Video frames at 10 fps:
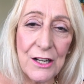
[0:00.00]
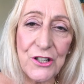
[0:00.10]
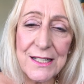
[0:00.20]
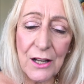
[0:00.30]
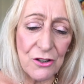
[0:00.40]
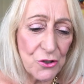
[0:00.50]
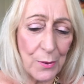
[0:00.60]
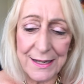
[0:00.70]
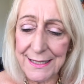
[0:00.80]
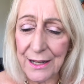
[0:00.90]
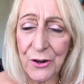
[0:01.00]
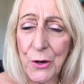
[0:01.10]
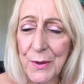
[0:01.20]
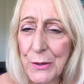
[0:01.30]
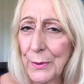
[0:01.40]
Now she's got 20. I don't
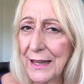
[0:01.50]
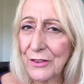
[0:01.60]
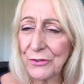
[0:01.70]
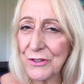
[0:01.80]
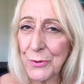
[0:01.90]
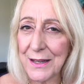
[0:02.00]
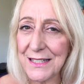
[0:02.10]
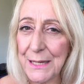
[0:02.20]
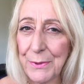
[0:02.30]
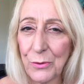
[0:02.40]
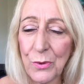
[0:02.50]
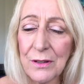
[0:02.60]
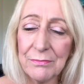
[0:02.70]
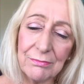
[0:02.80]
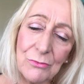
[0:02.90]
know whether we'll get through 20, but but
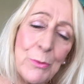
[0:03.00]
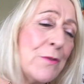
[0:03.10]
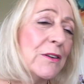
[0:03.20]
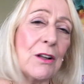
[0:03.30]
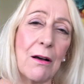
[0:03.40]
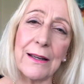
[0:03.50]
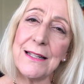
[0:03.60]
we'll we'll move along.